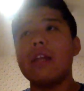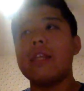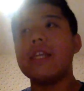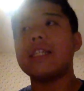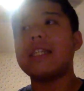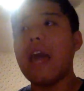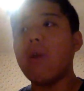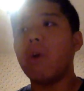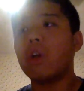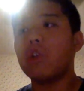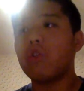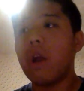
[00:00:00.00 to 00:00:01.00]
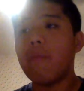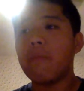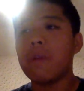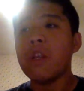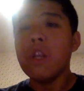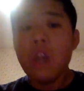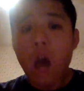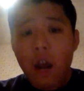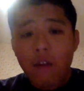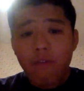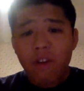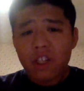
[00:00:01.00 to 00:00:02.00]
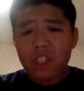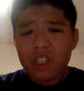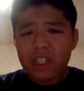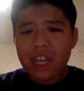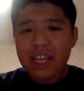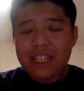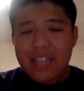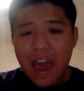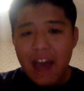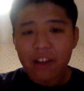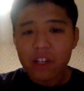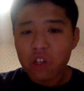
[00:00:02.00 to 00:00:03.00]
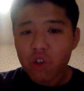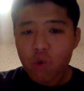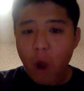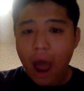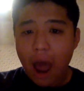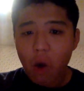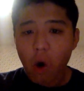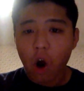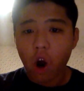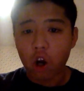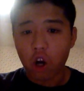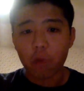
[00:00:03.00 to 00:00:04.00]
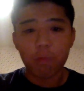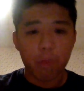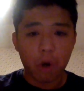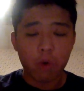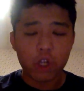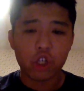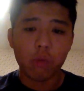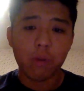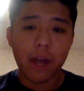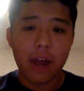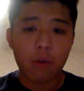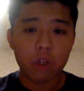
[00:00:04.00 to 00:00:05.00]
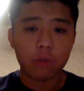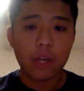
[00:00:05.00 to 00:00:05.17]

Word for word: this day one trip, none of us exactly knew how hard our original plan was.